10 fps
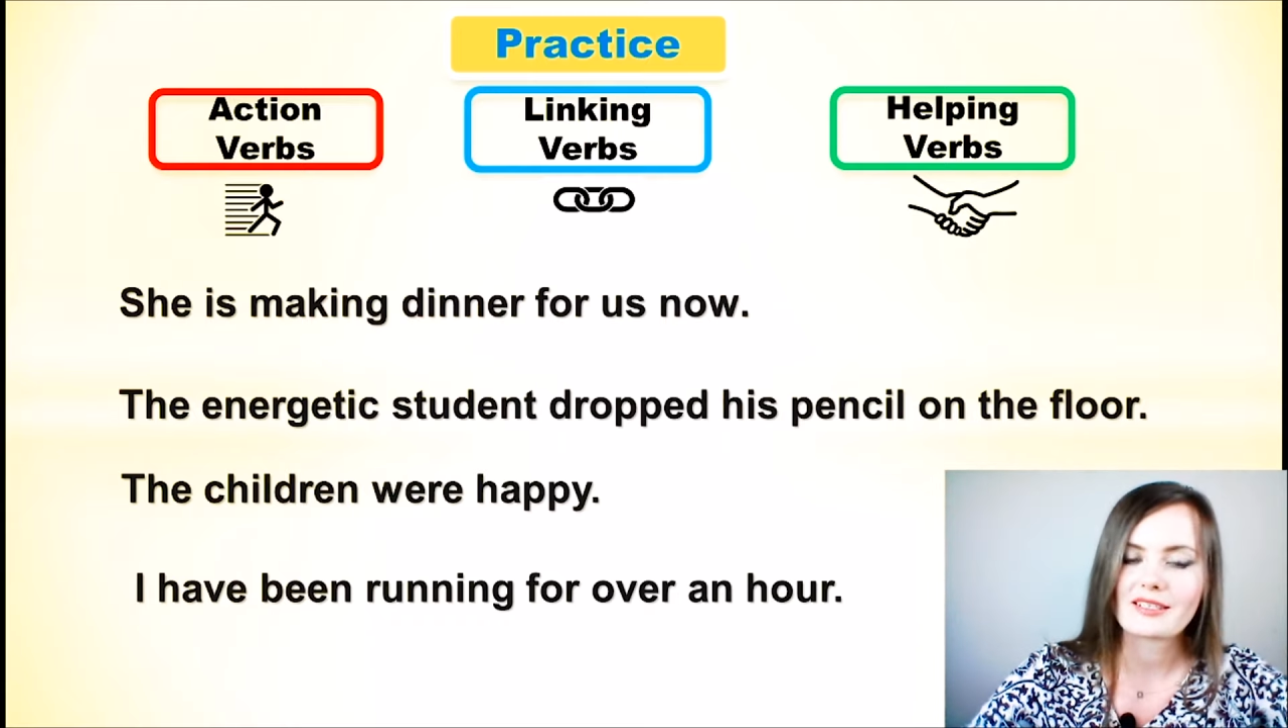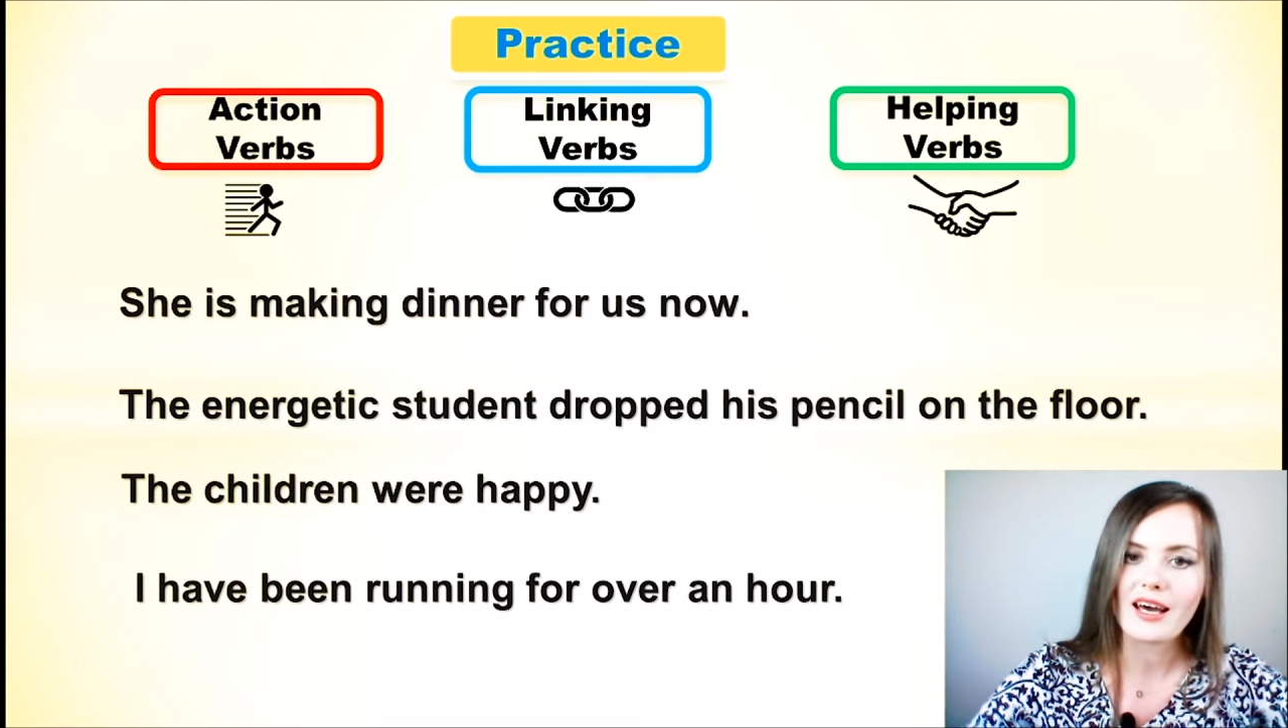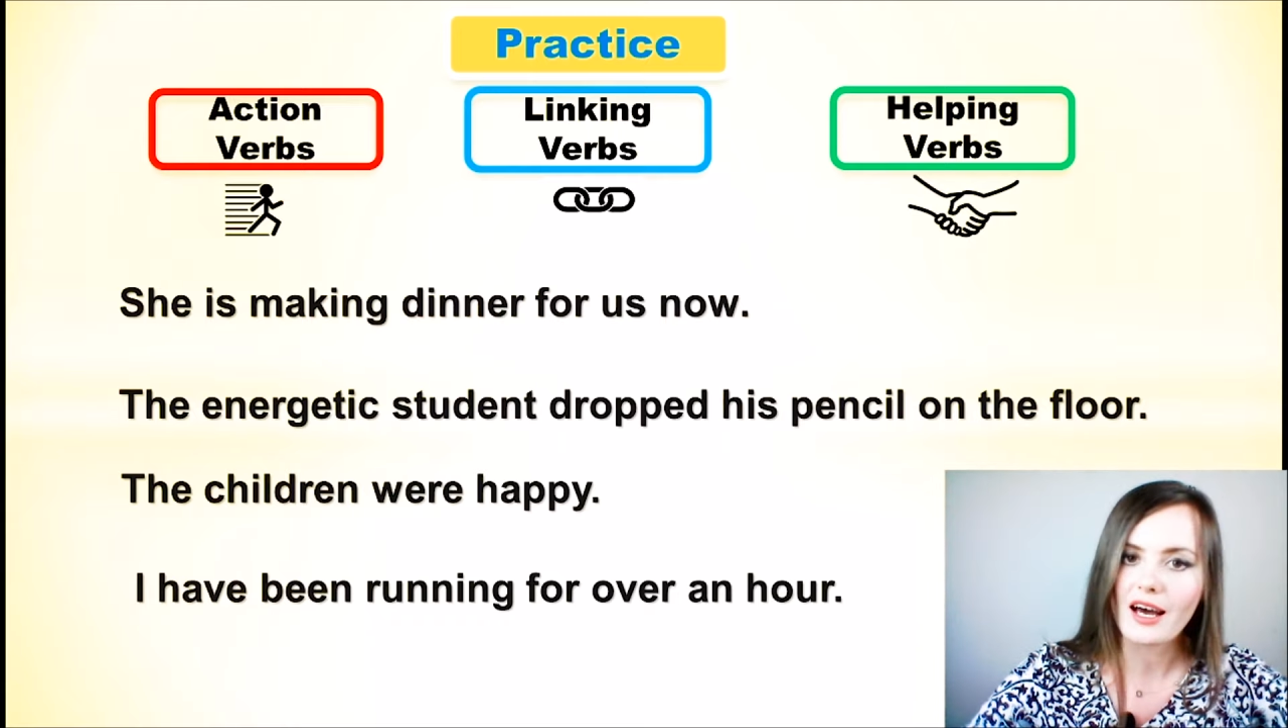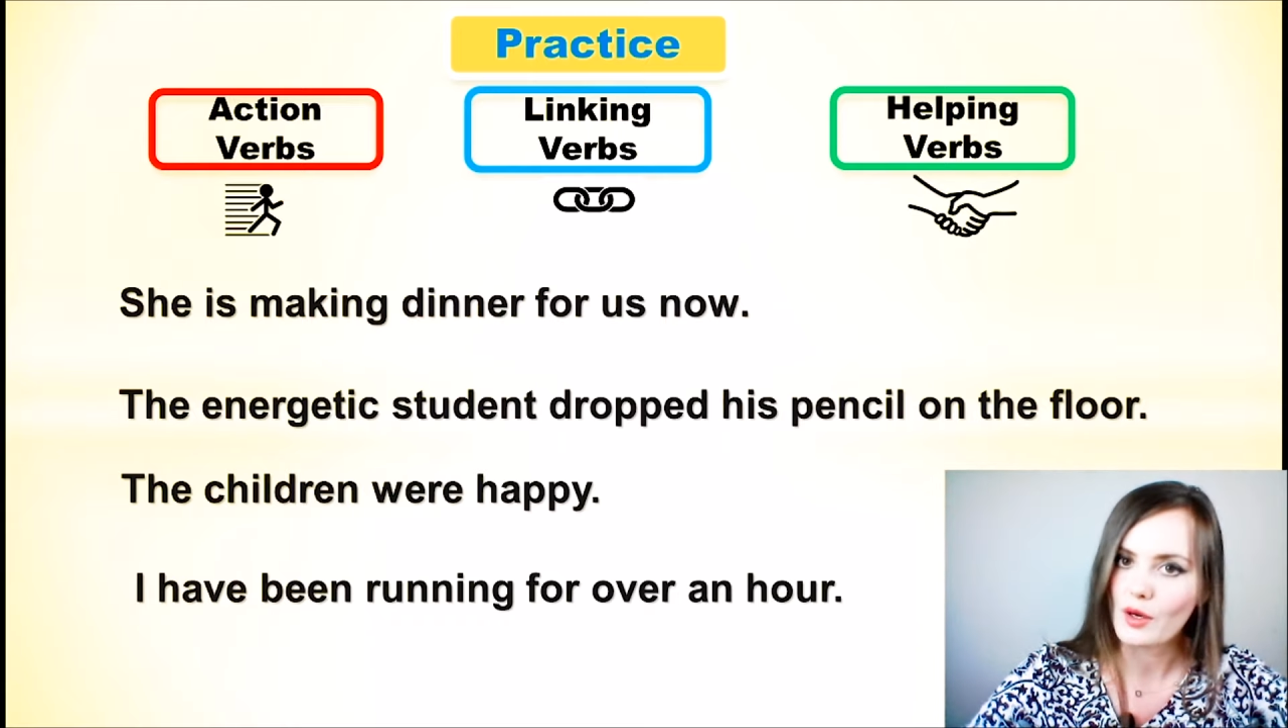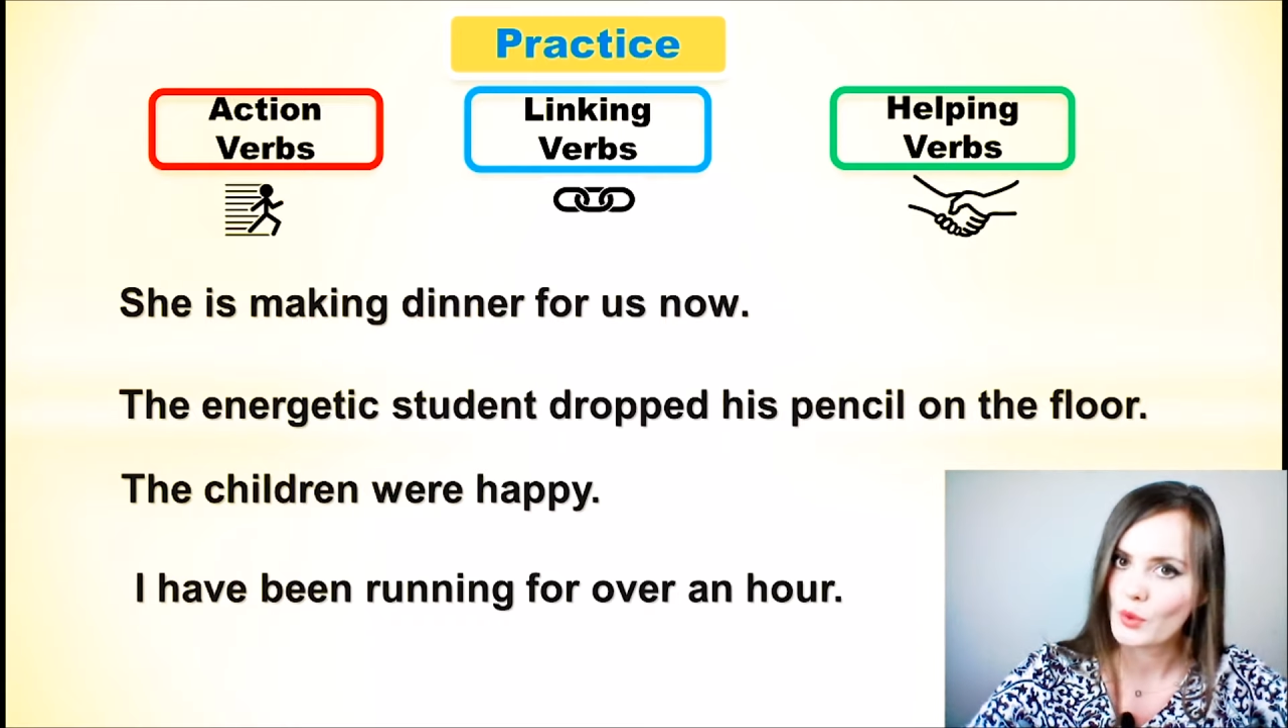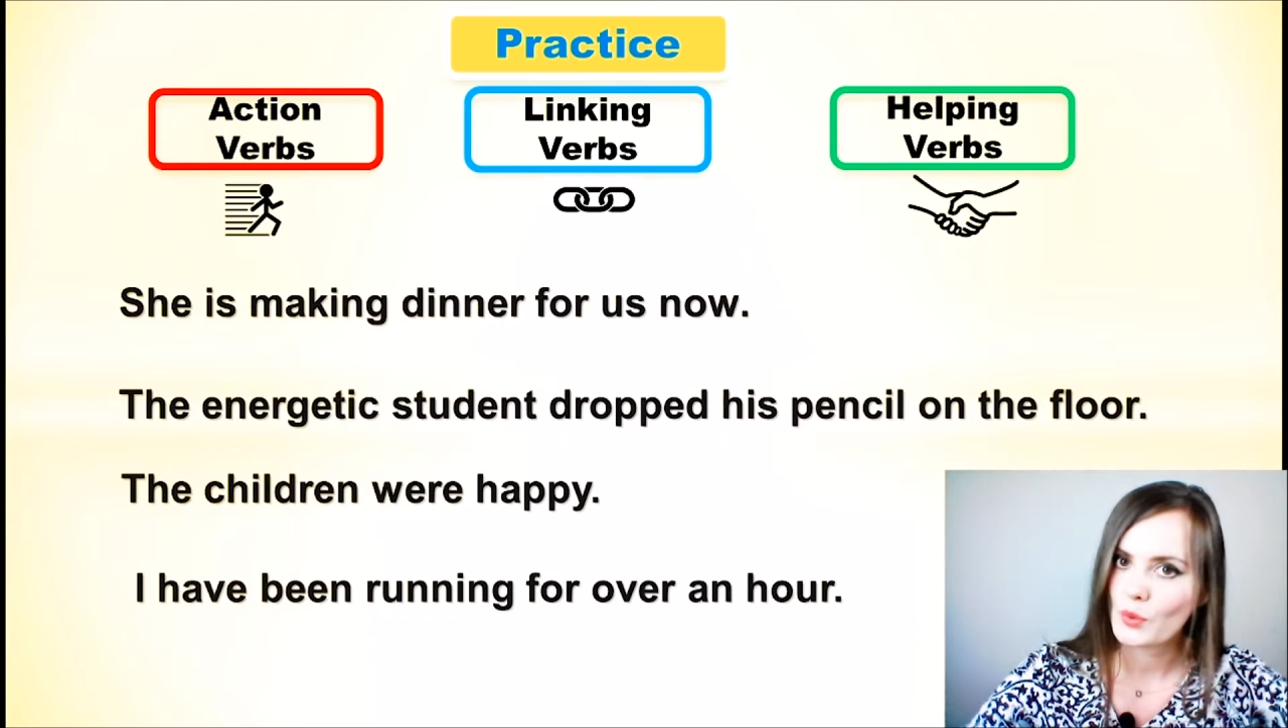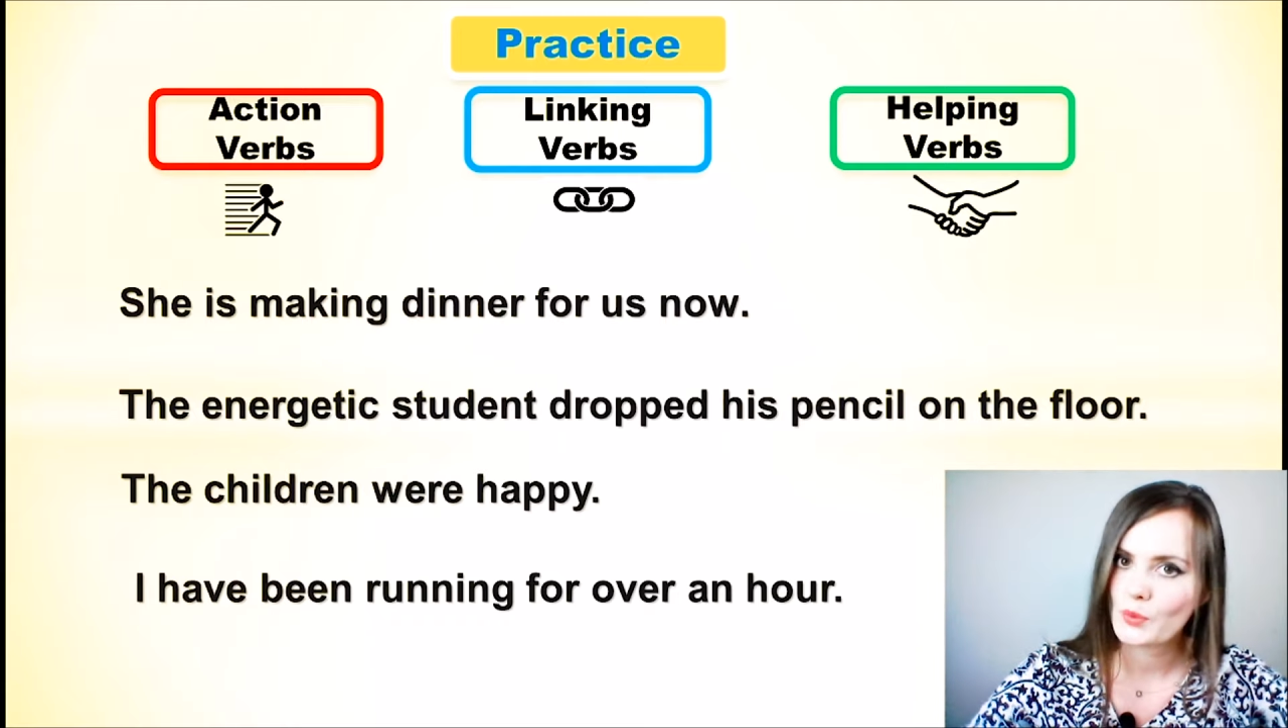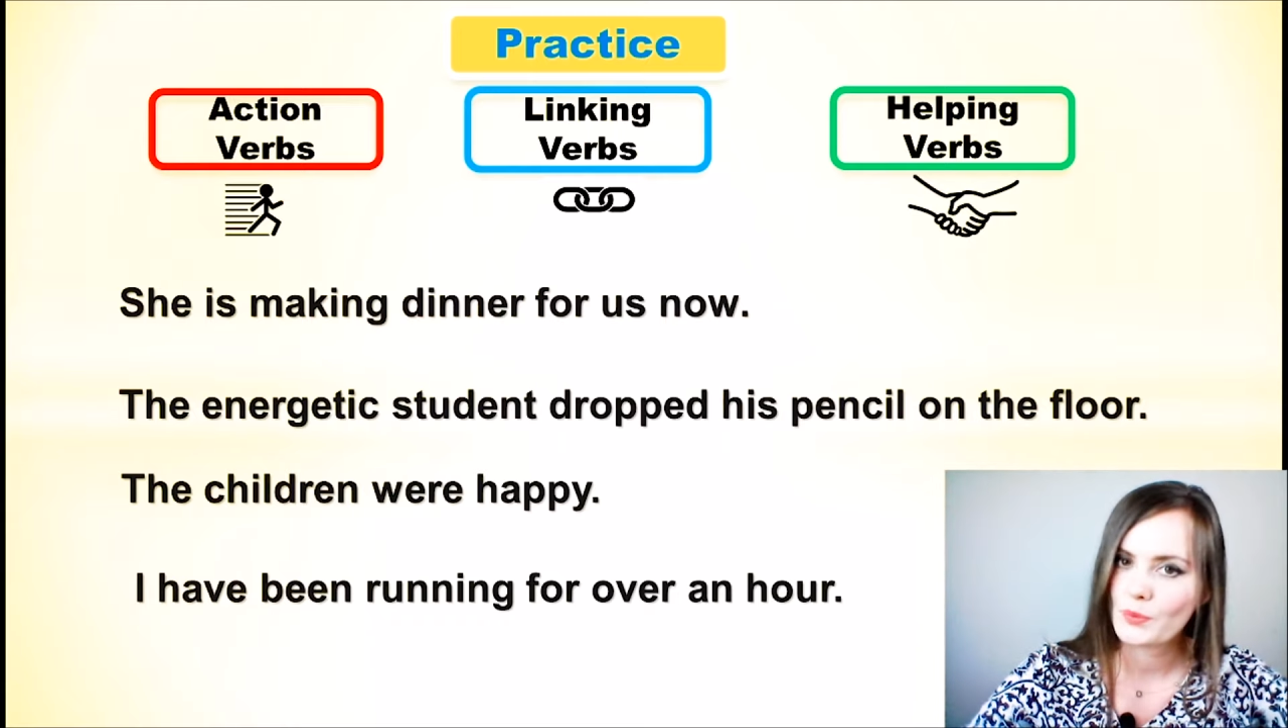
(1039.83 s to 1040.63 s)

now.